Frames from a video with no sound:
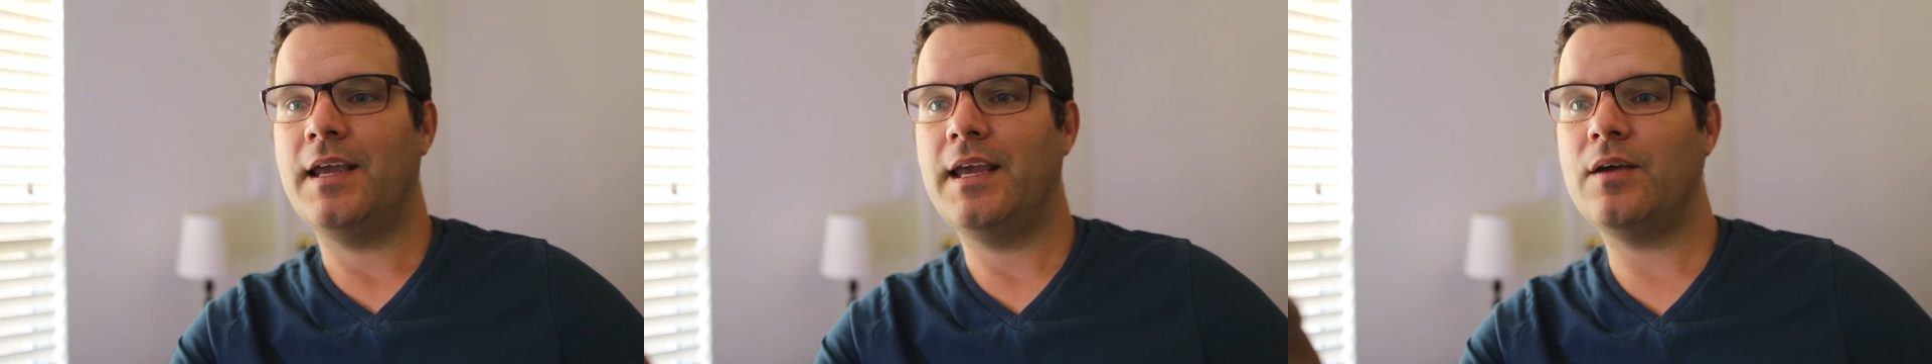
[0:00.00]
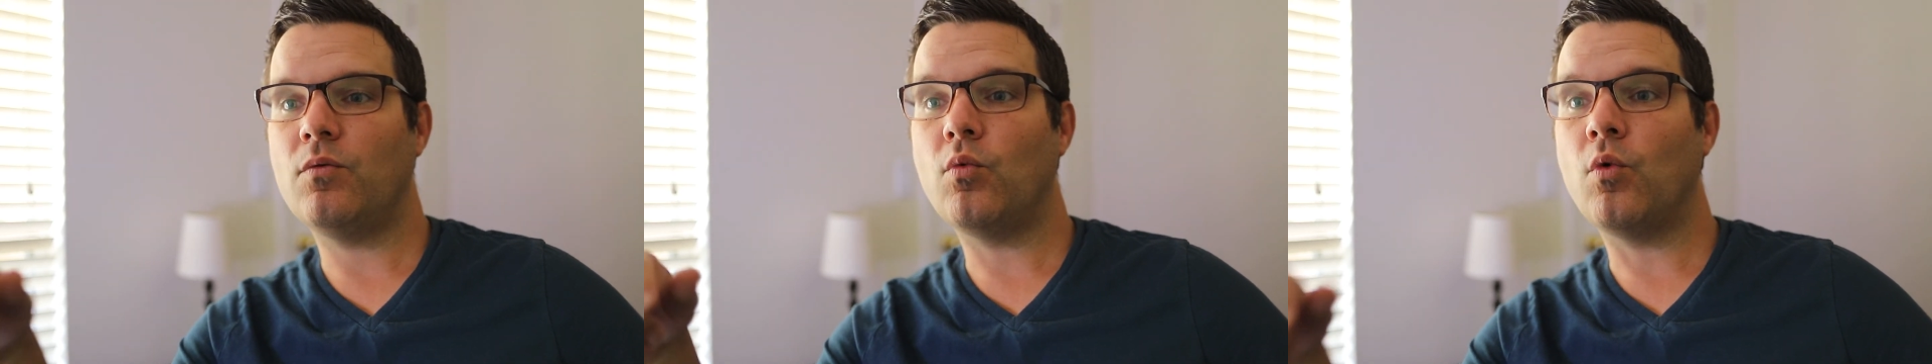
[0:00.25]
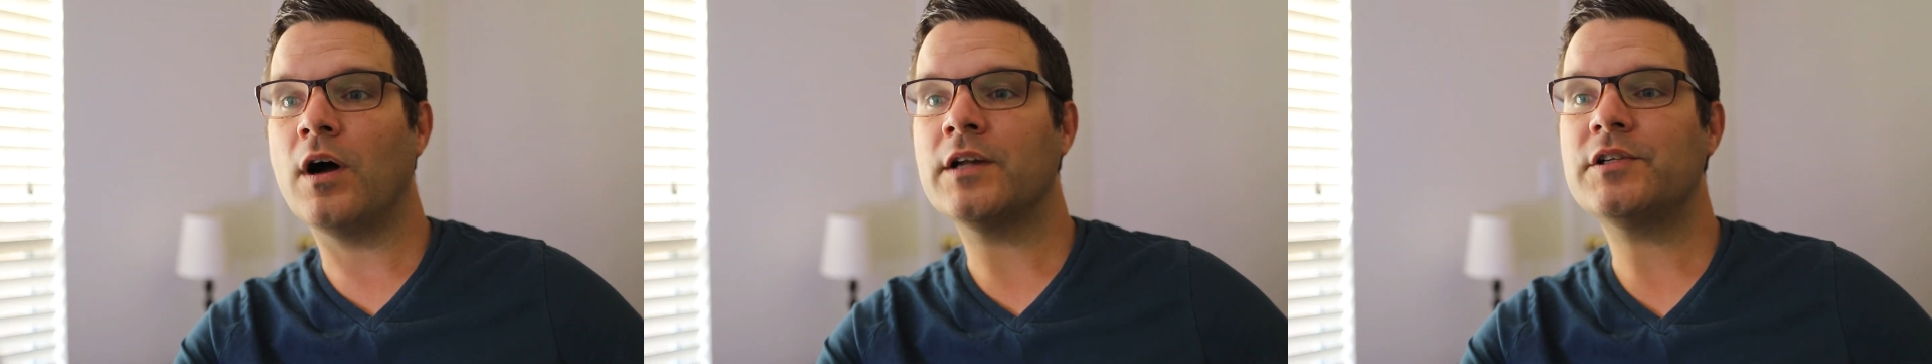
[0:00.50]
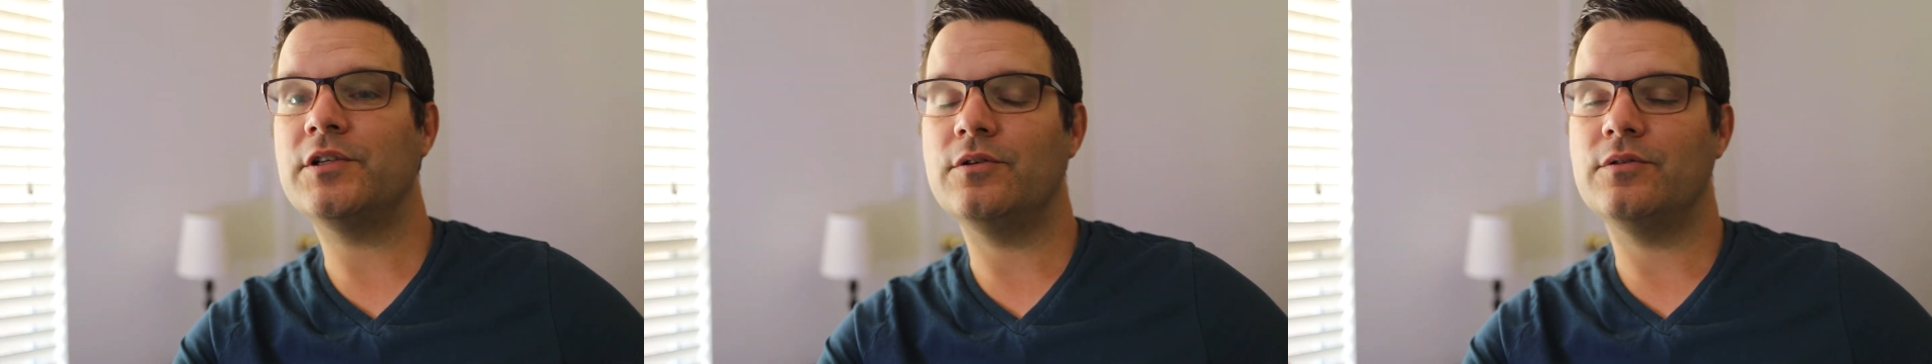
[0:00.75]
It
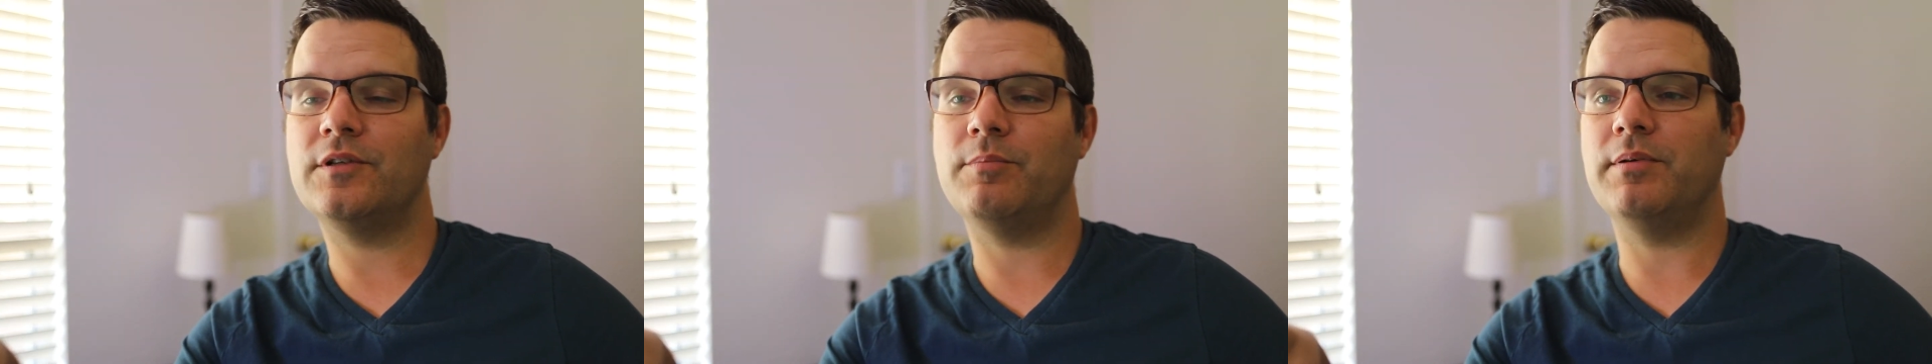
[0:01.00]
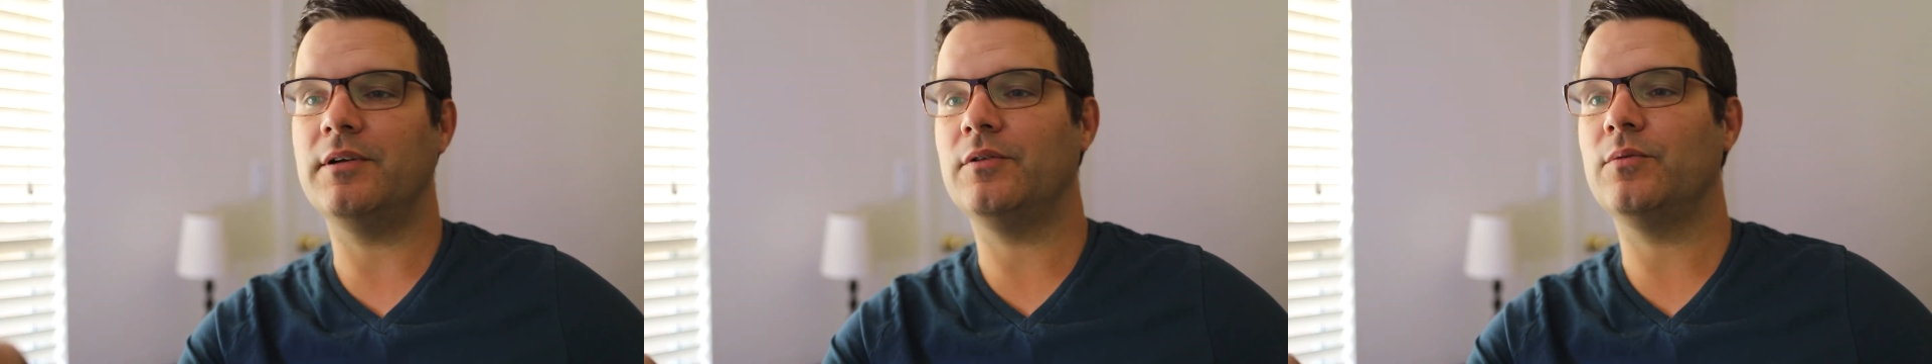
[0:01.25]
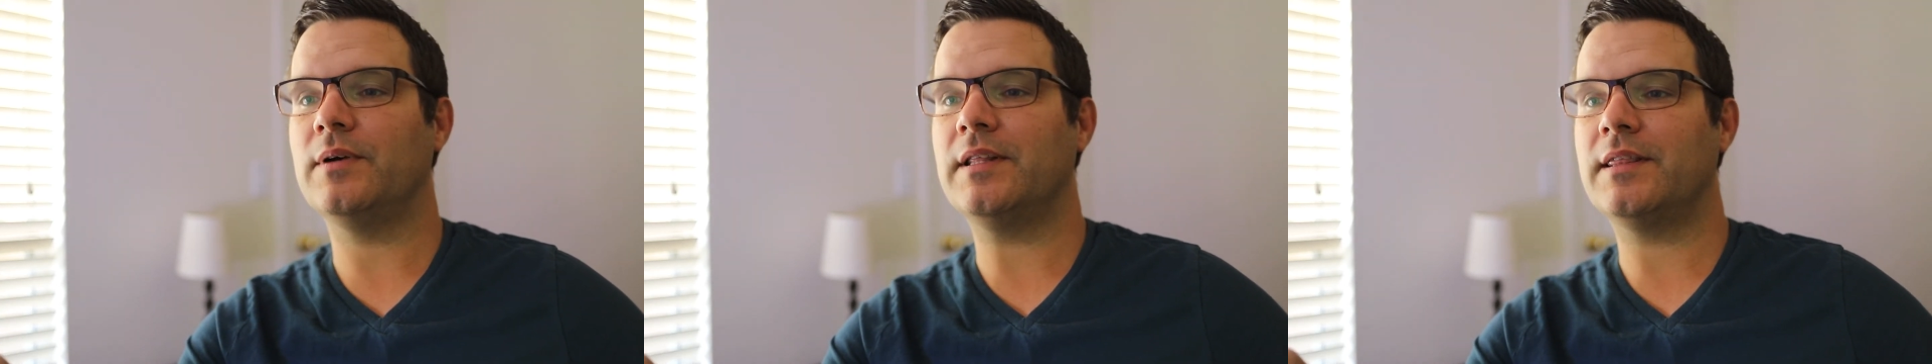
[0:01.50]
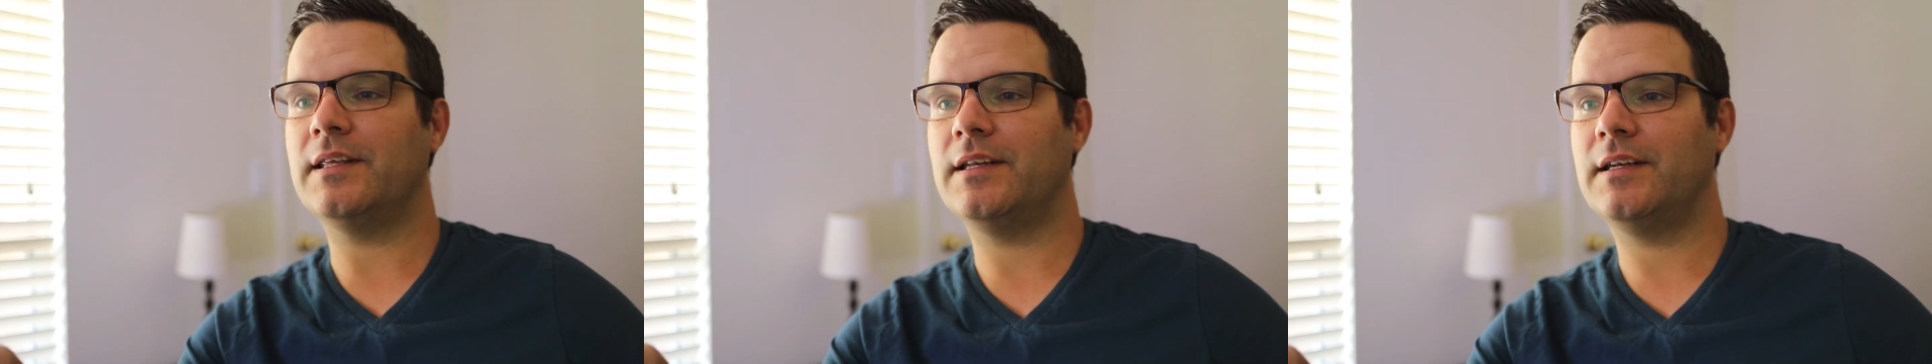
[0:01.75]
wants you to build
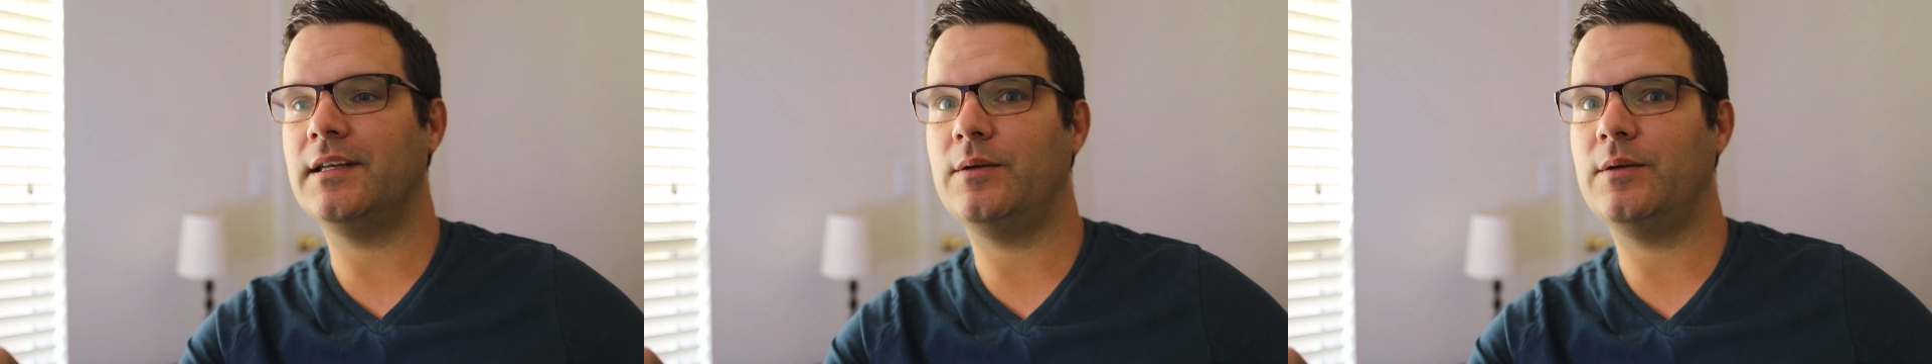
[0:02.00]
with it.